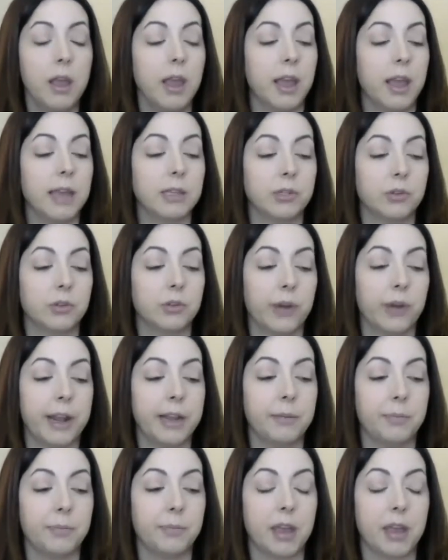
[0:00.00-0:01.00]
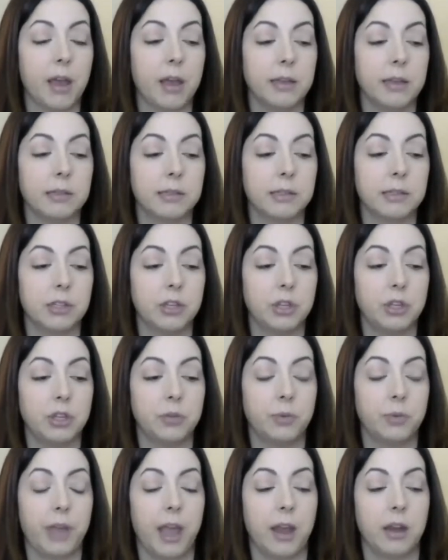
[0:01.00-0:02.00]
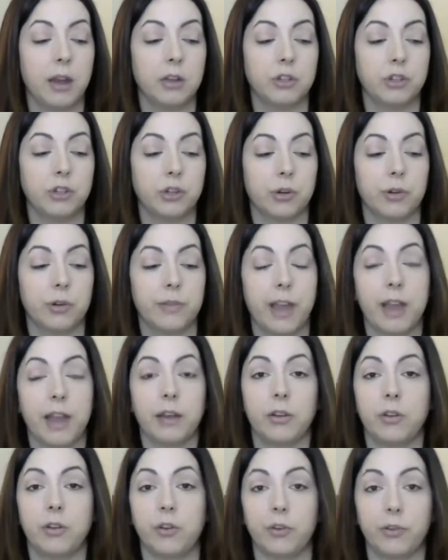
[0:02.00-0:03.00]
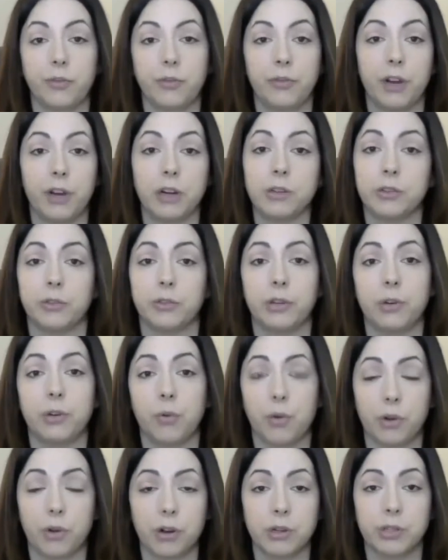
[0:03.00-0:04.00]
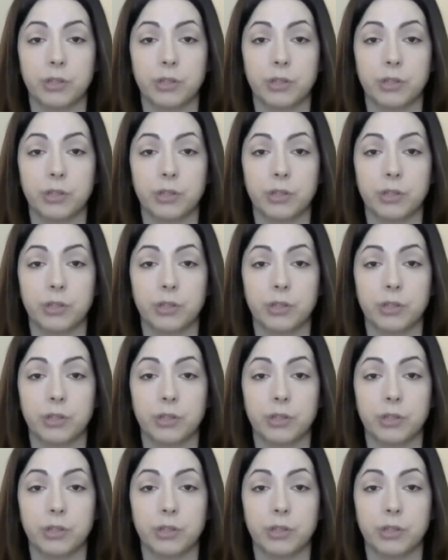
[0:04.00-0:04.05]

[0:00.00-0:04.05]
is great because you can ensure that your affairs are in order,